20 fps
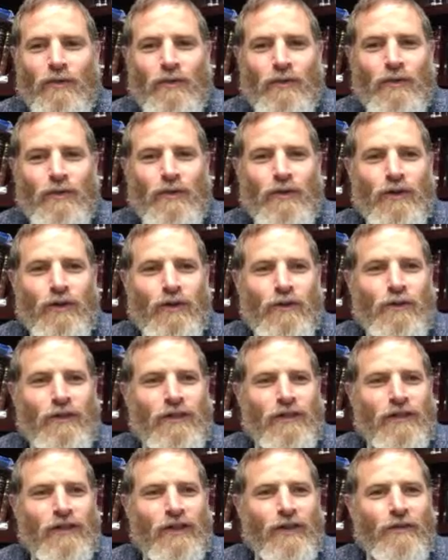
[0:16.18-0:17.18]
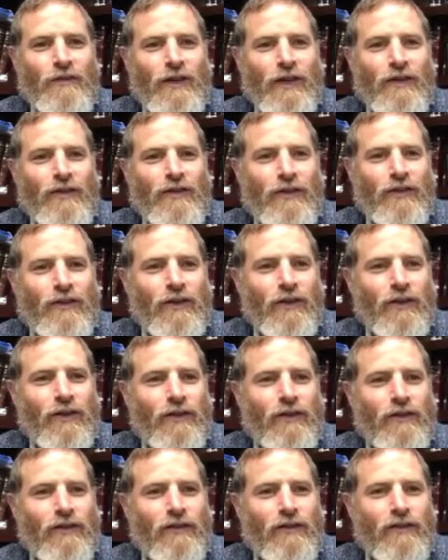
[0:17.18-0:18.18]
before the big day of Matan
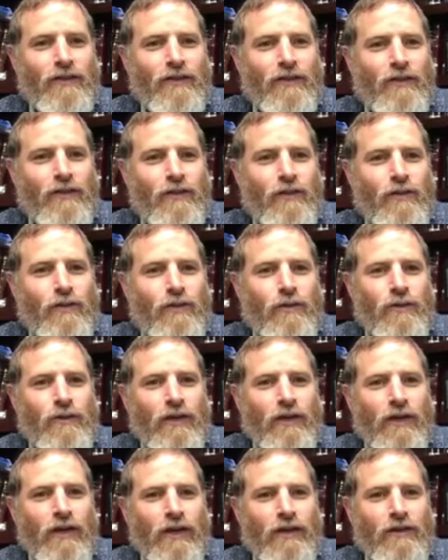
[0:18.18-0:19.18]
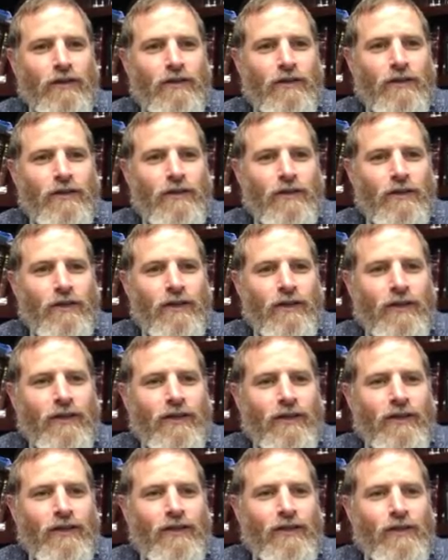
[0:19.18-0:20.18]
Torah, because it's Tuesday night is
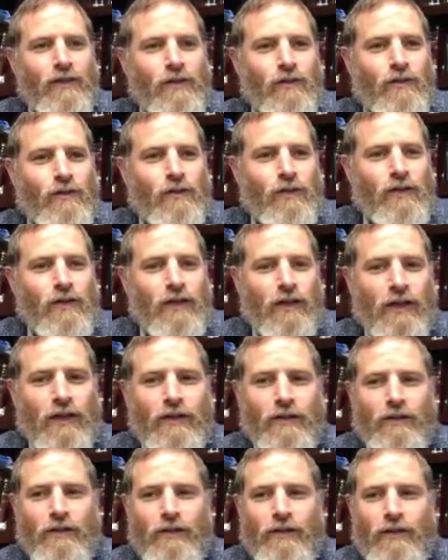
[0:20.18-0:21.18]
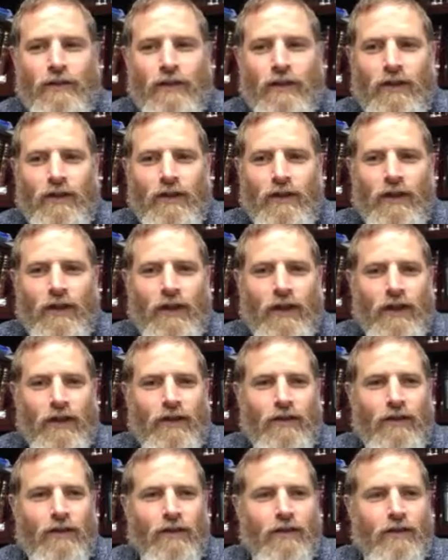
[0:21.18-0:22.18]
Shavuos night,
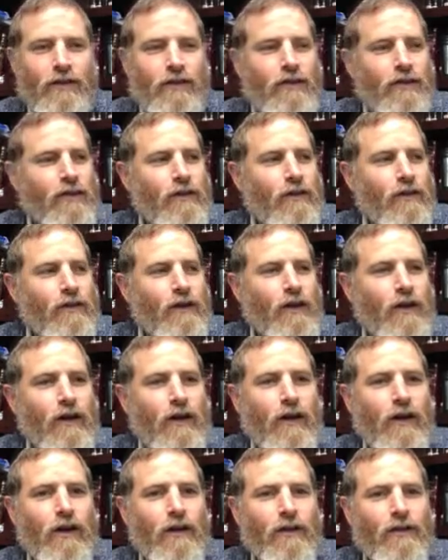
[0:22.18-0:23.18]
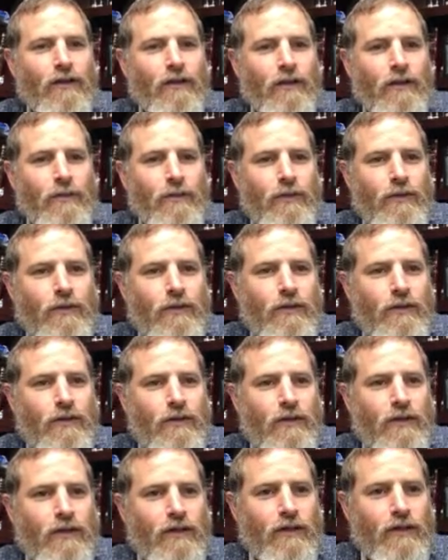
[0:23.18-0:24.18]
and the Ha'aras, that
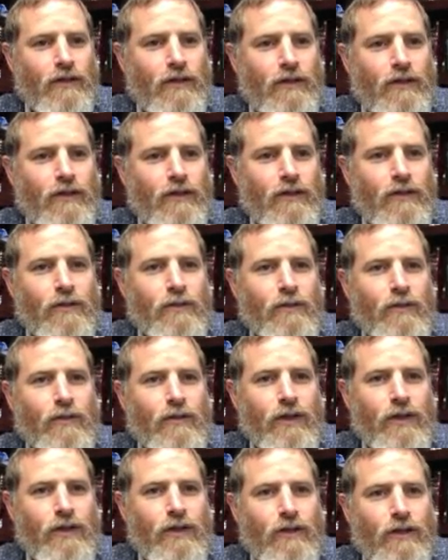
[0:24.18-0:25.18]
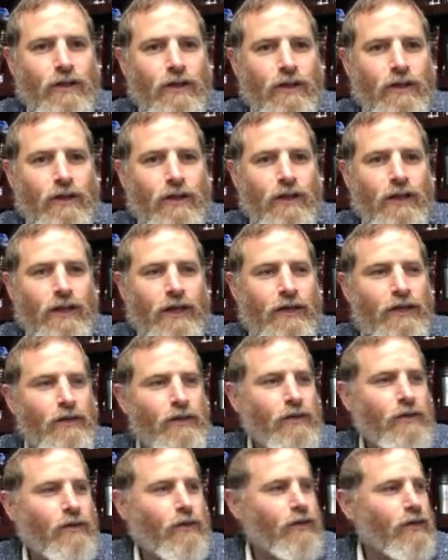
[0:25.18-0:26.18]
means inspiration,
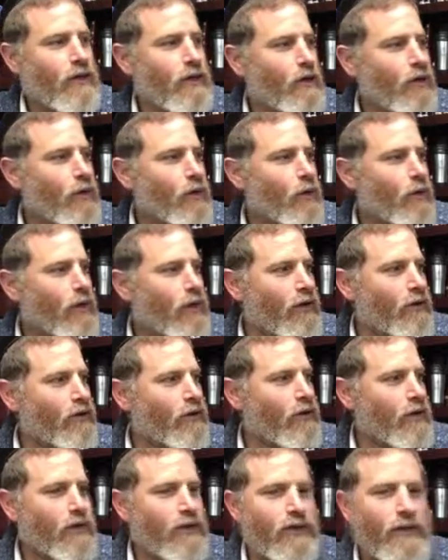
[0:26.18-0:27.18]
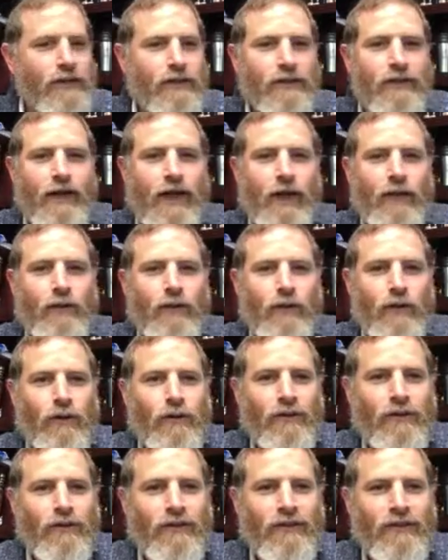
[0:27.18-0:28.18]
connection, whatever is
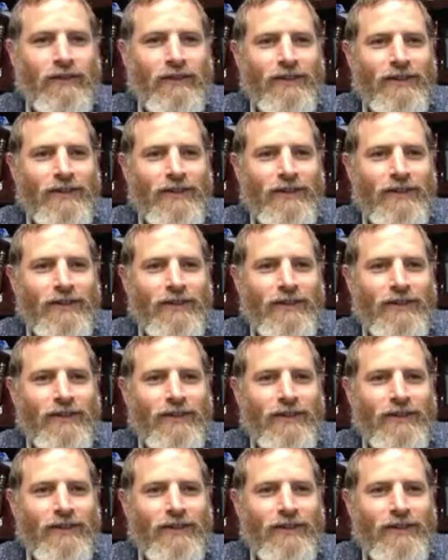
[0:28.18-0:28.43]
downloaded